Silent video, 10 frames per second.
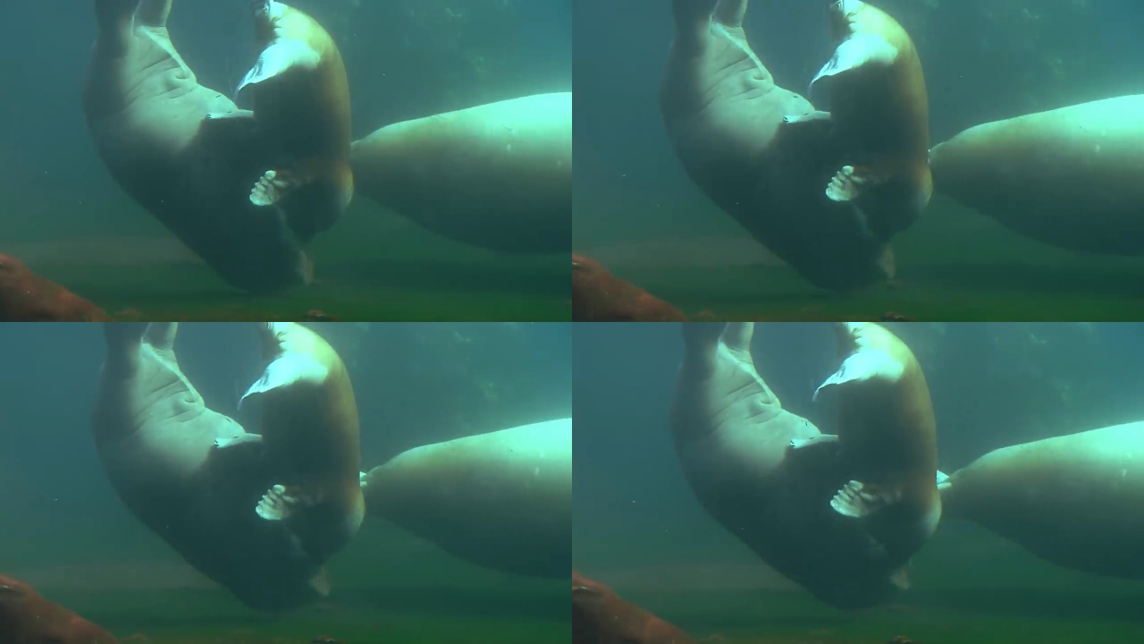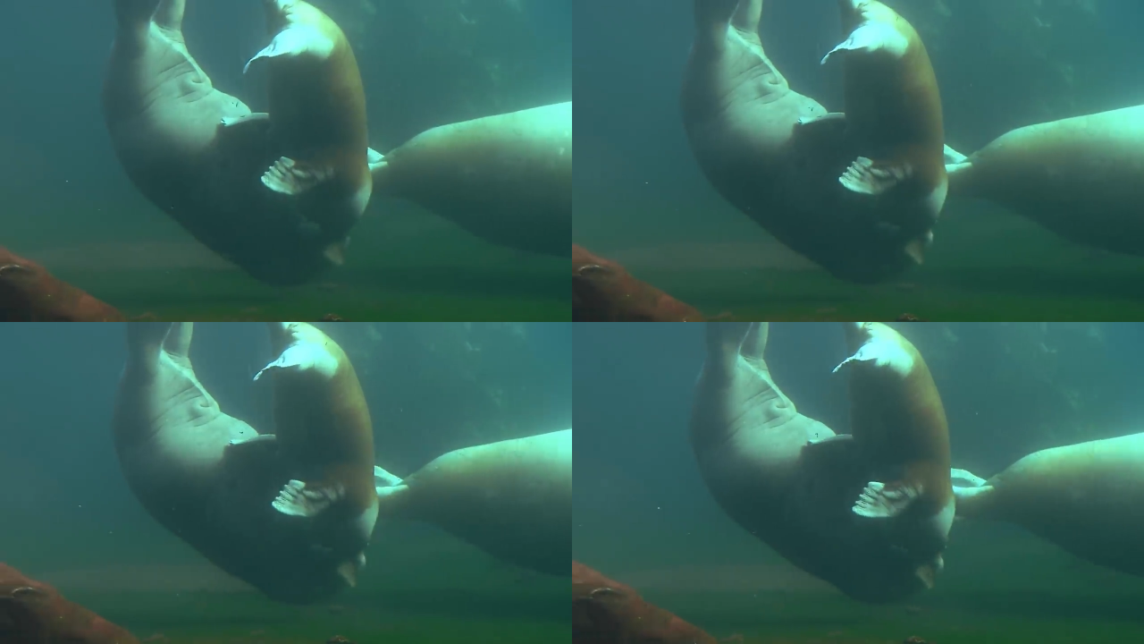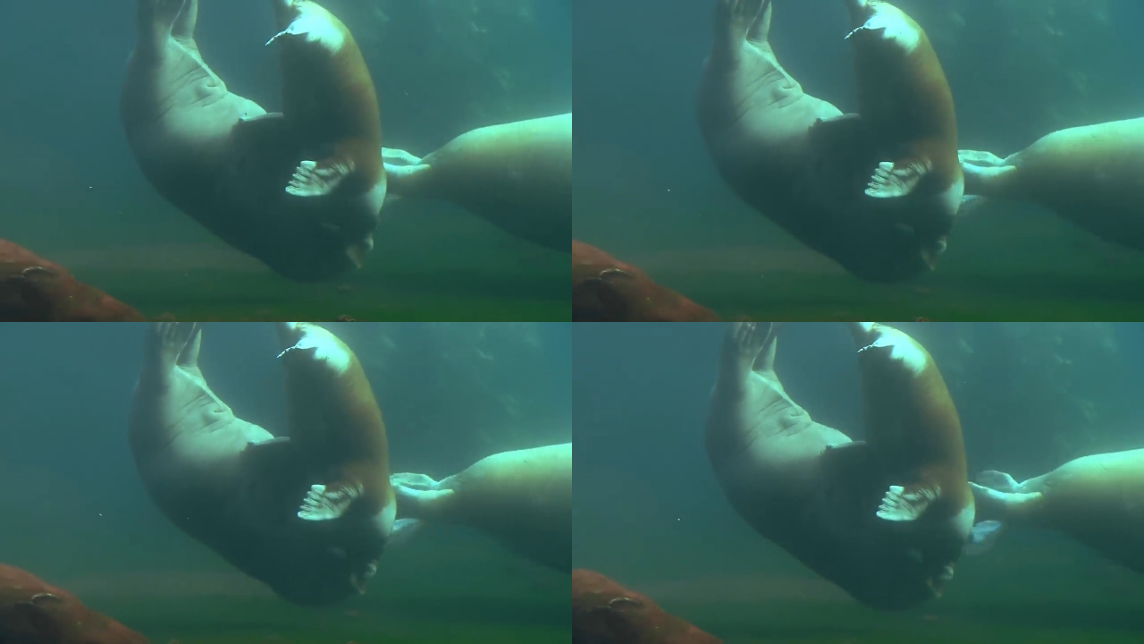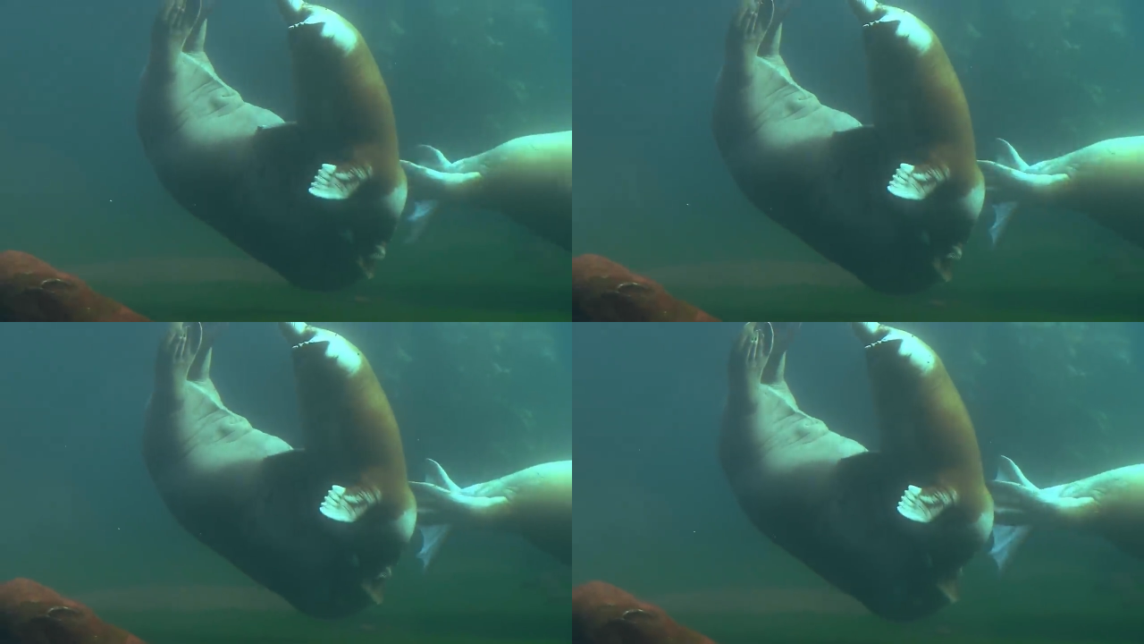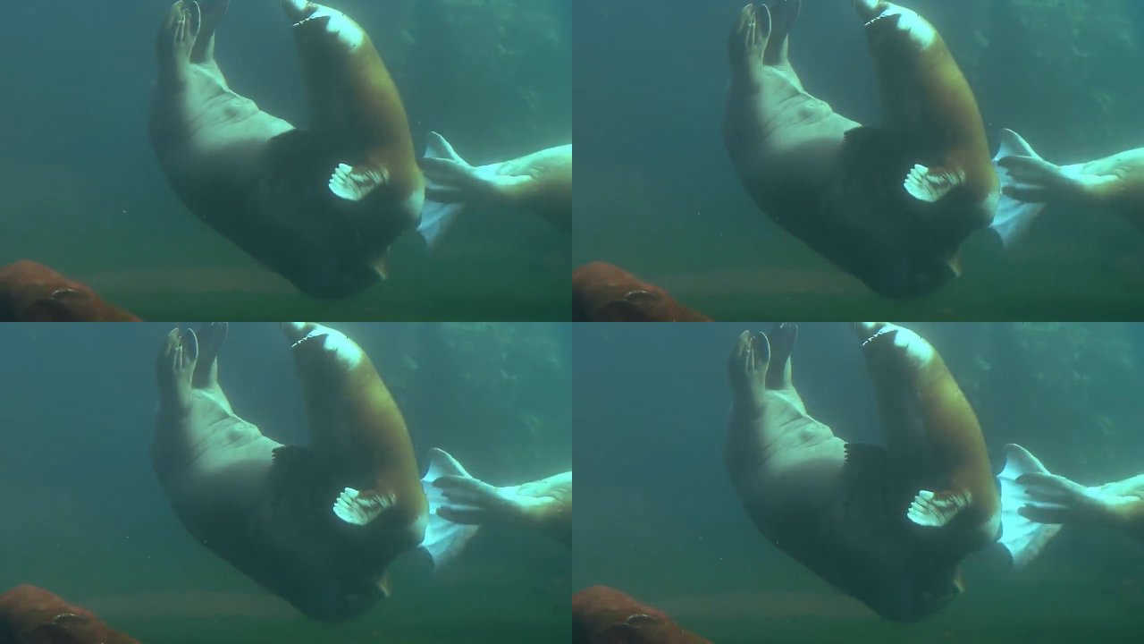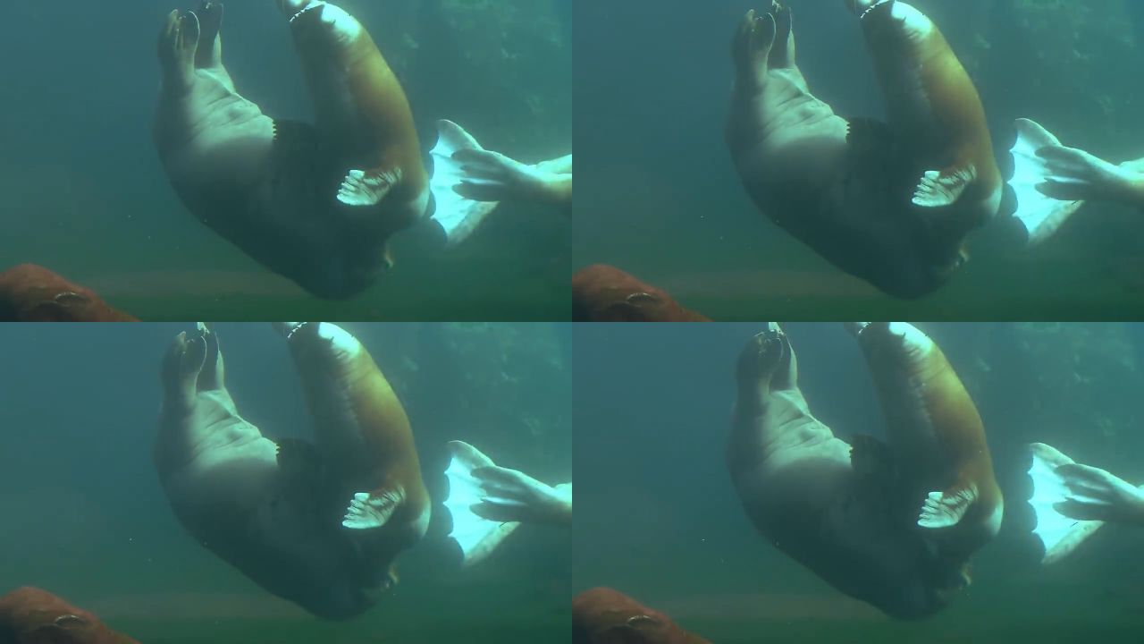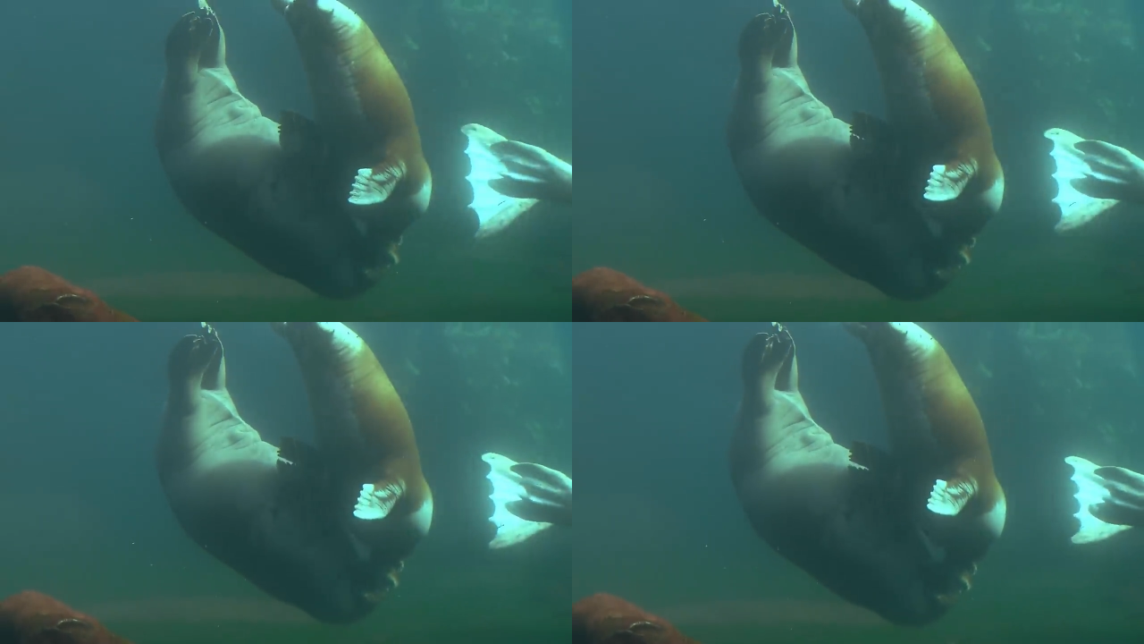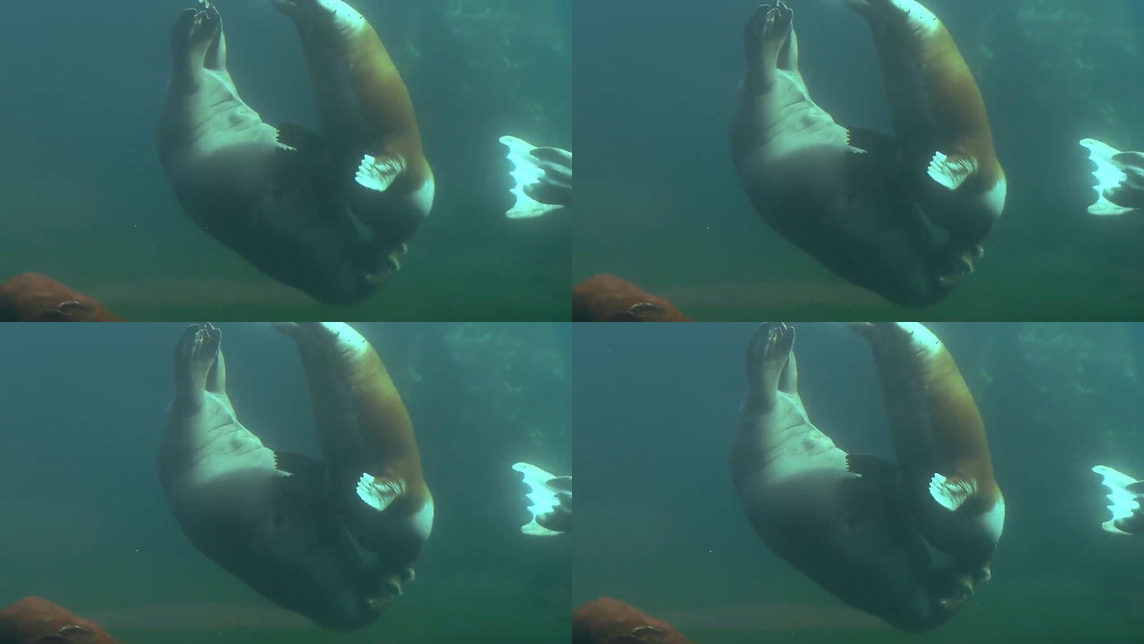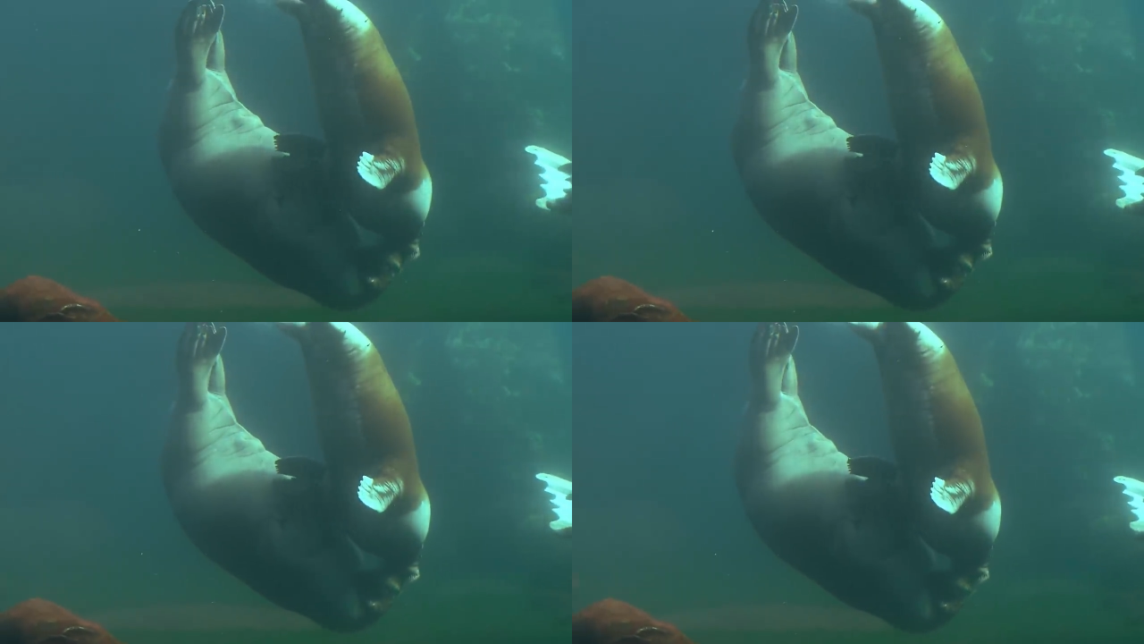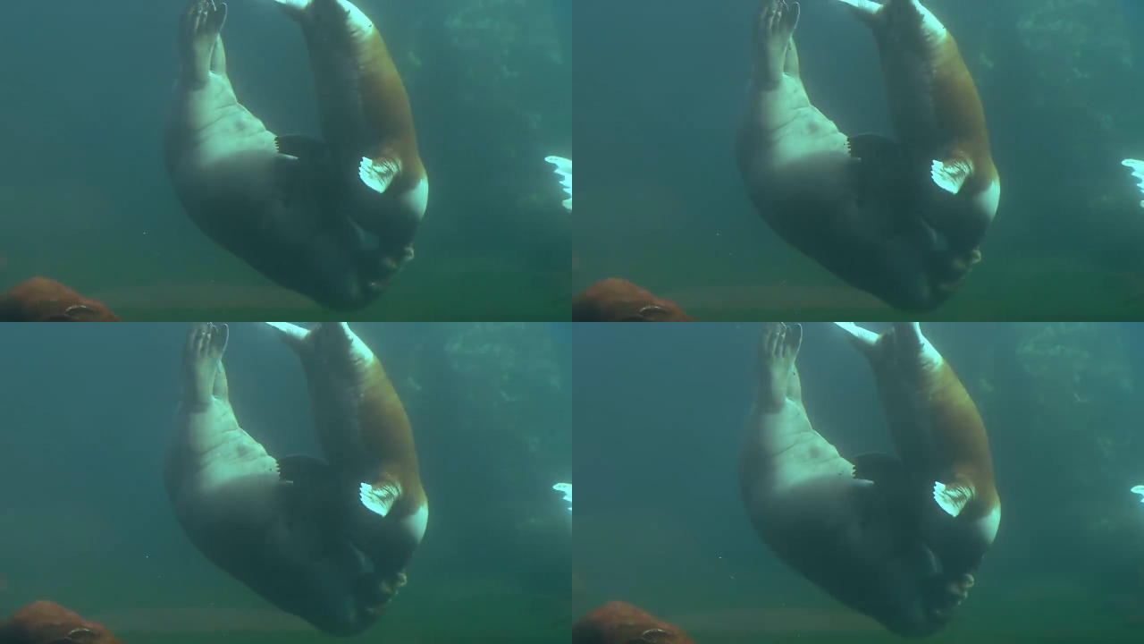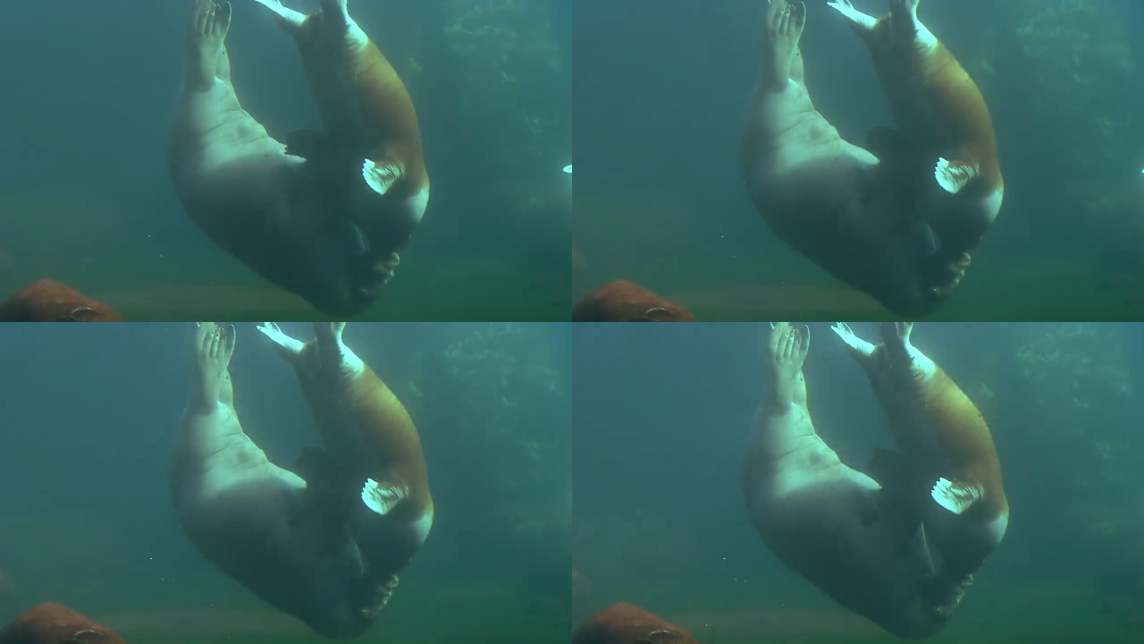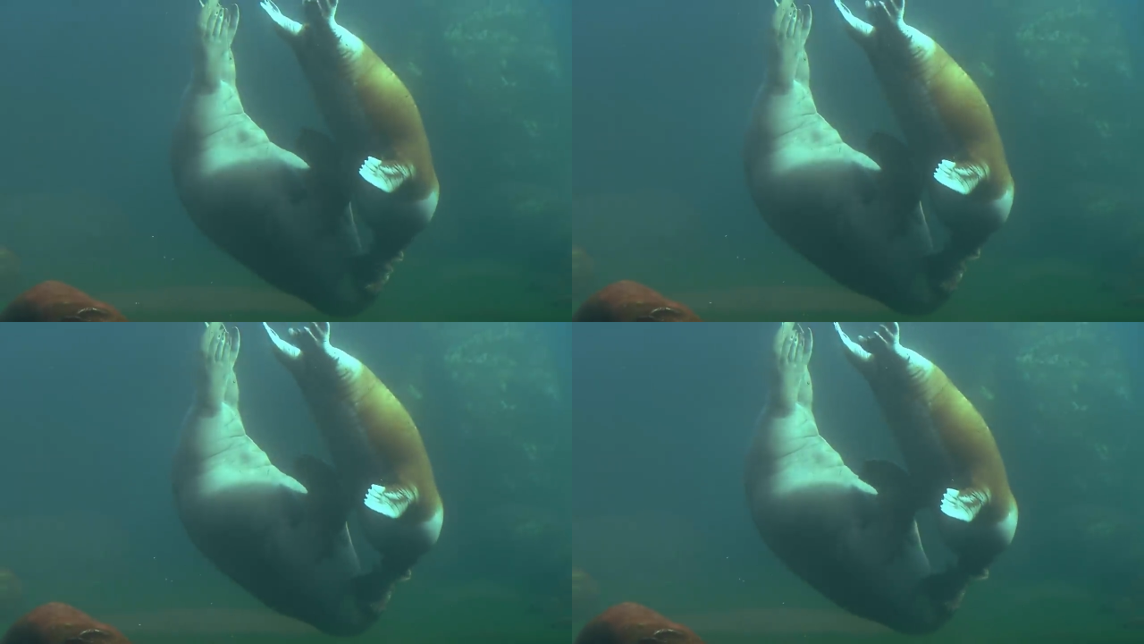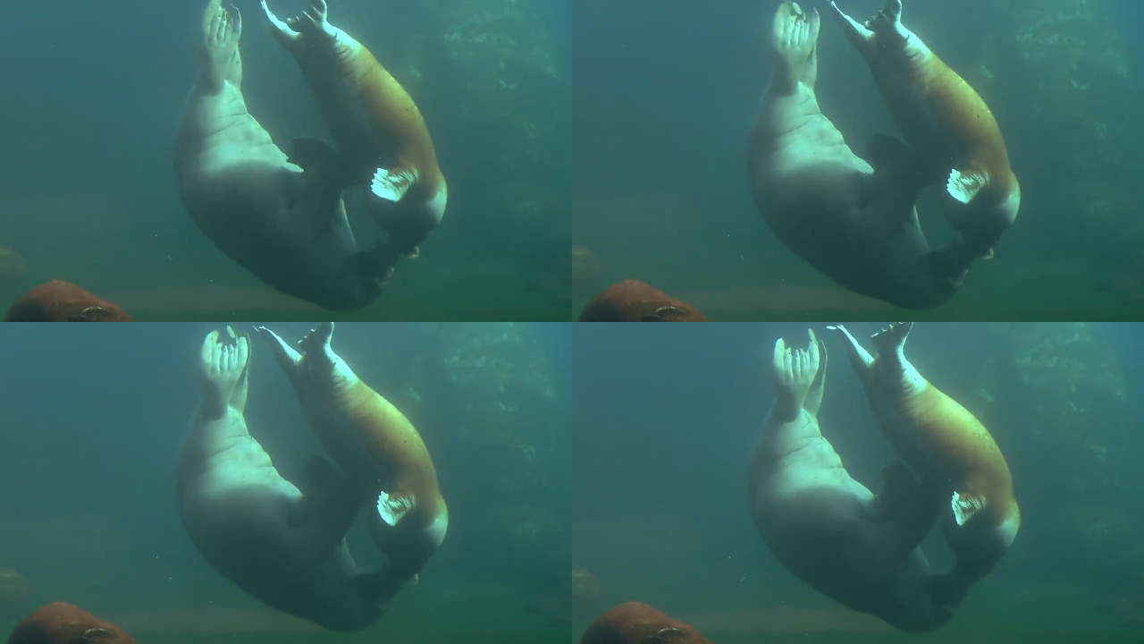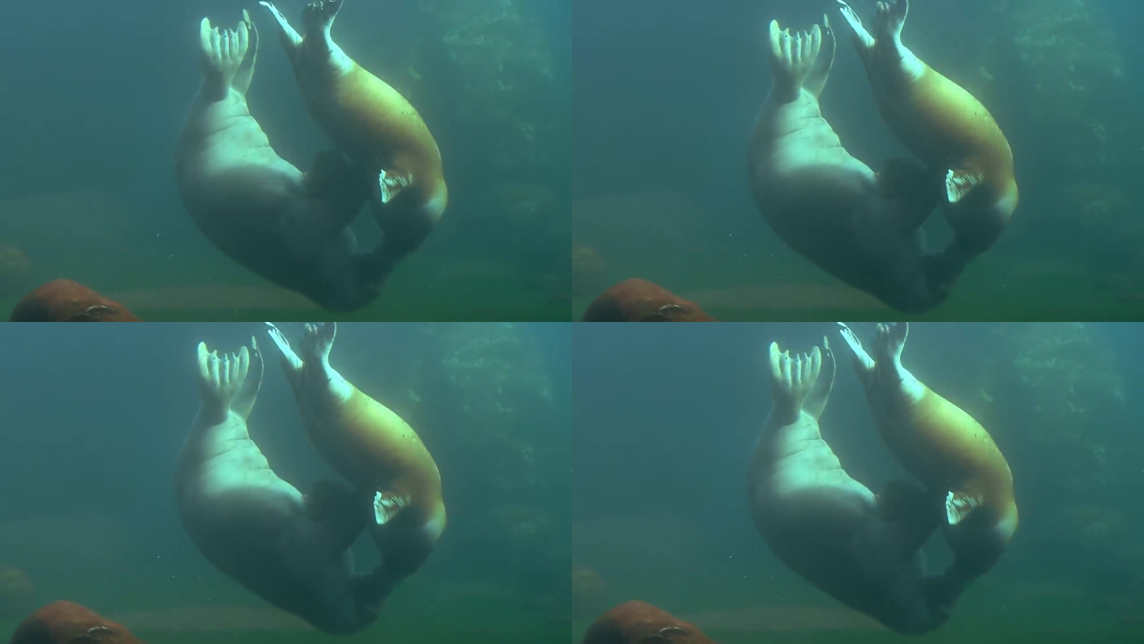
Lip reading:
Nobody's mouth can be seen.